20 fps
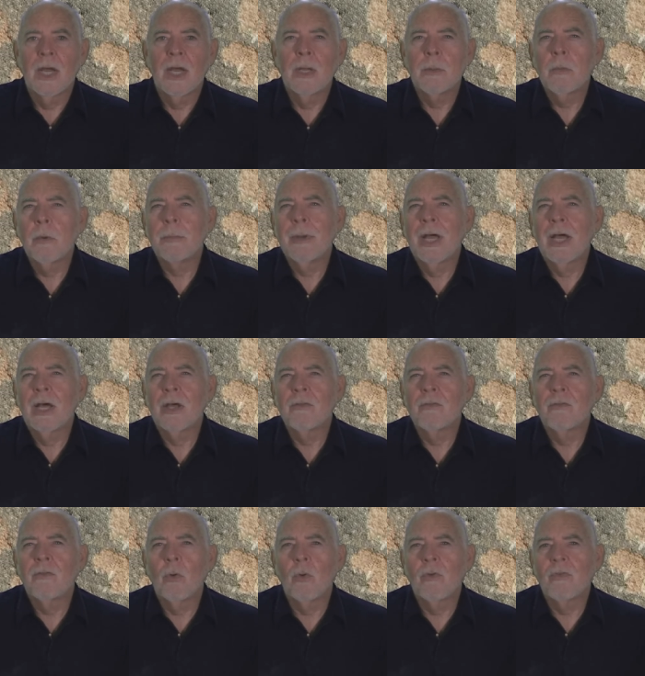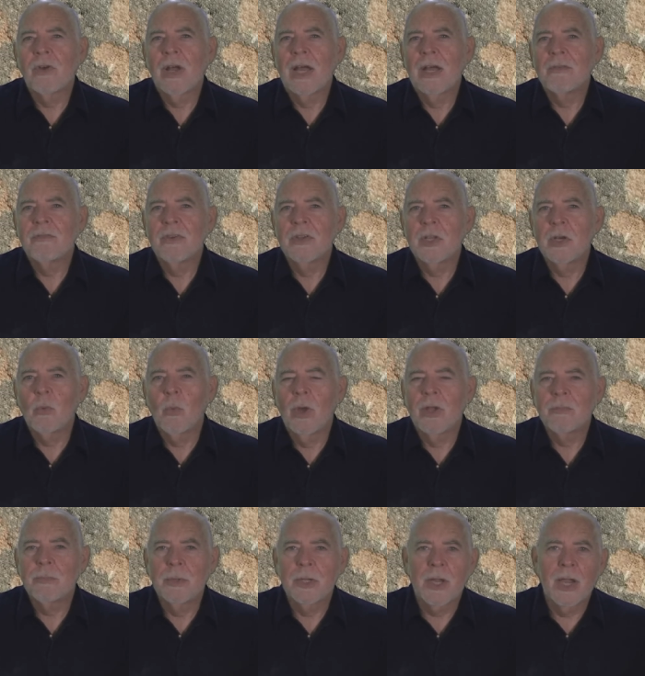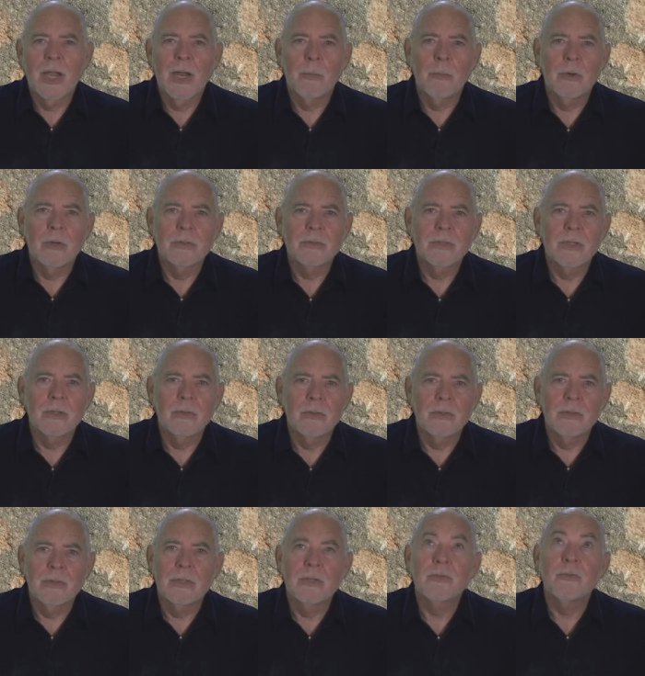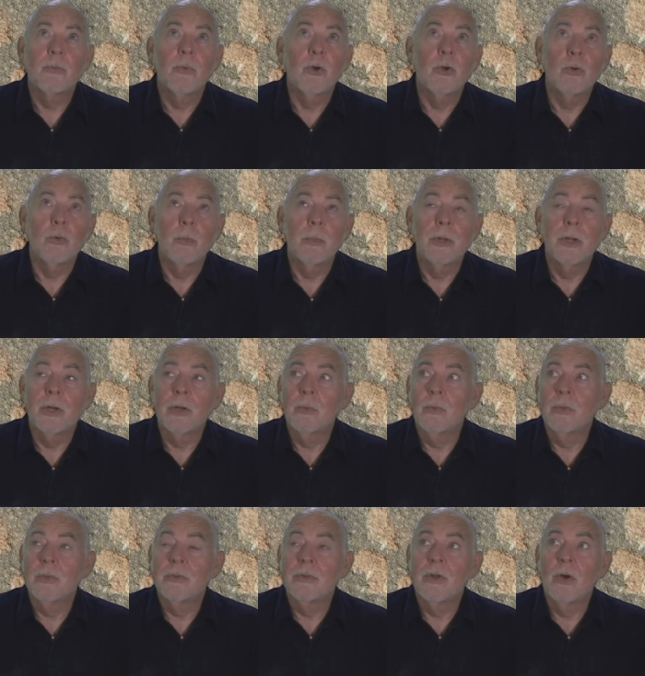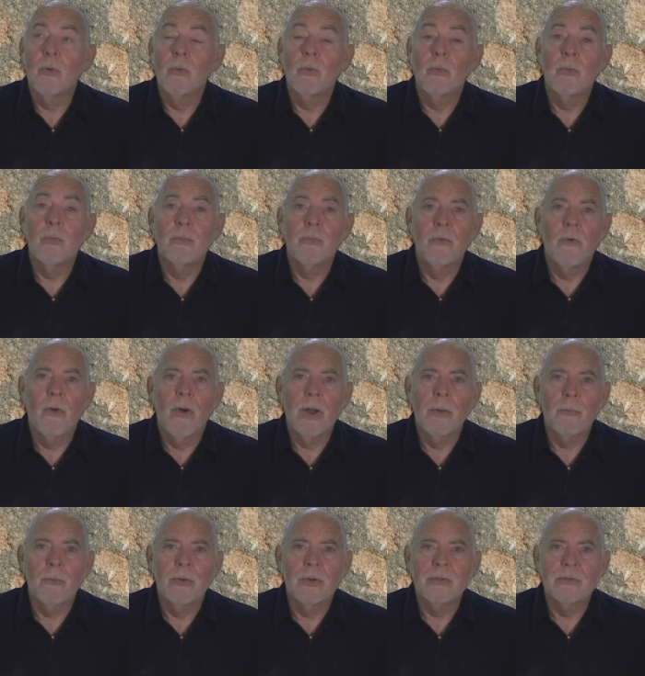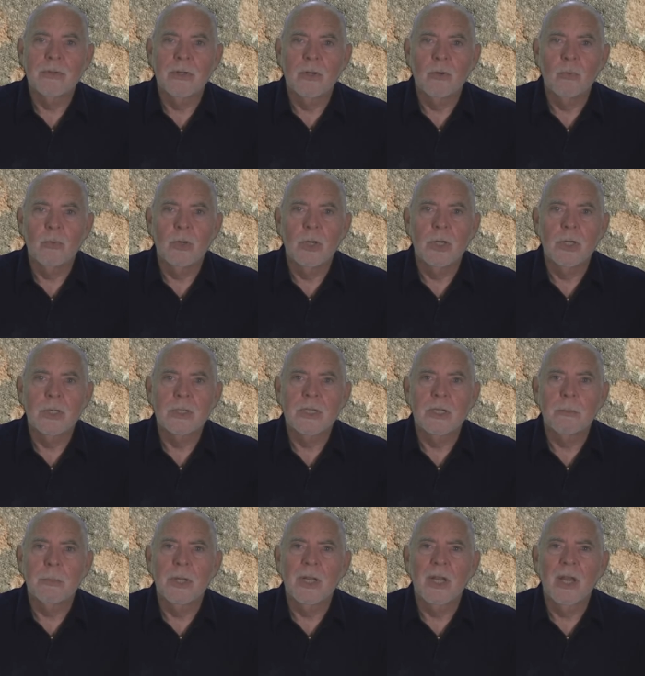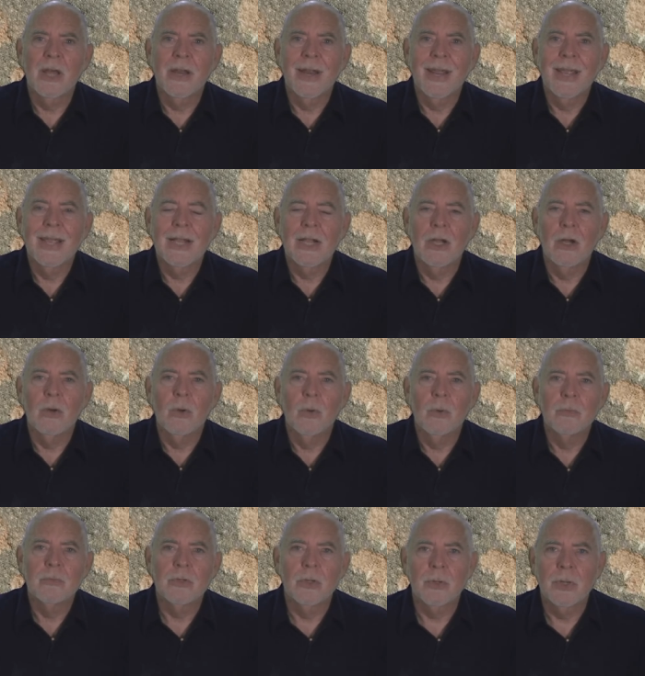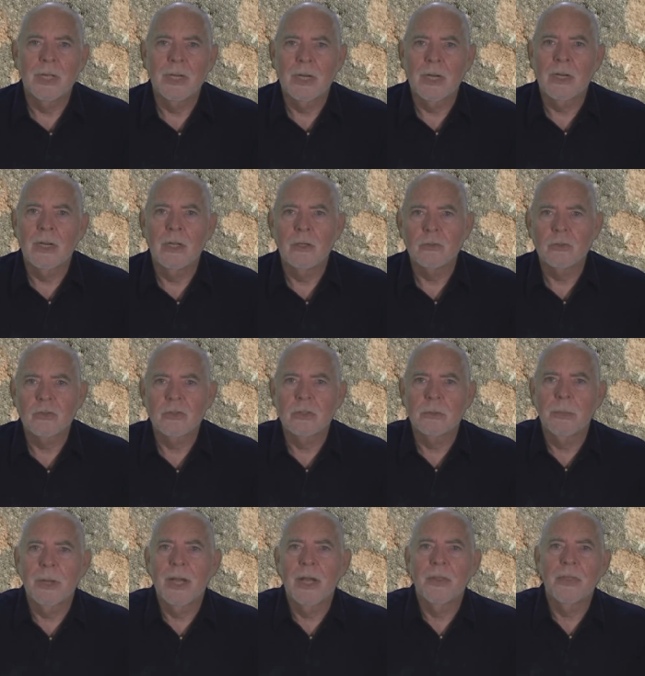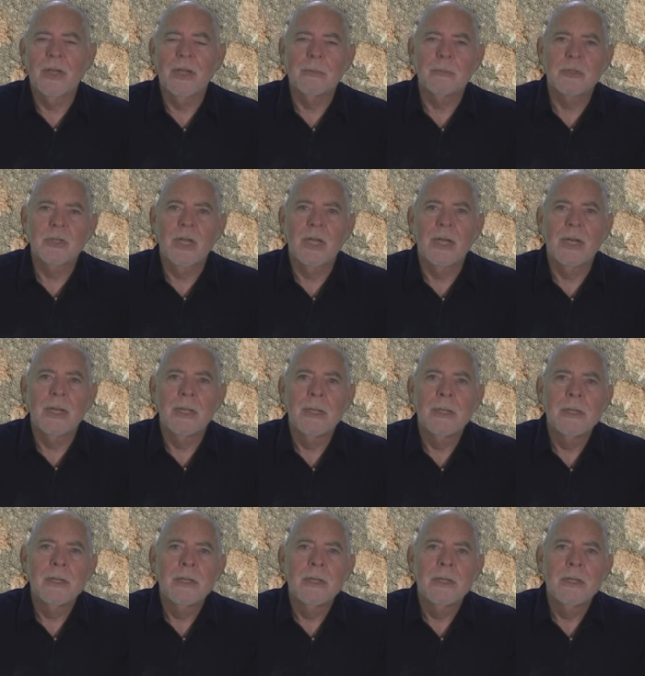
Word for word: I'm about four or five feet away from the camera. So in this room here with no draperies, no rugs, it'd be a lot of echo. So getting it close to the mouth helps that.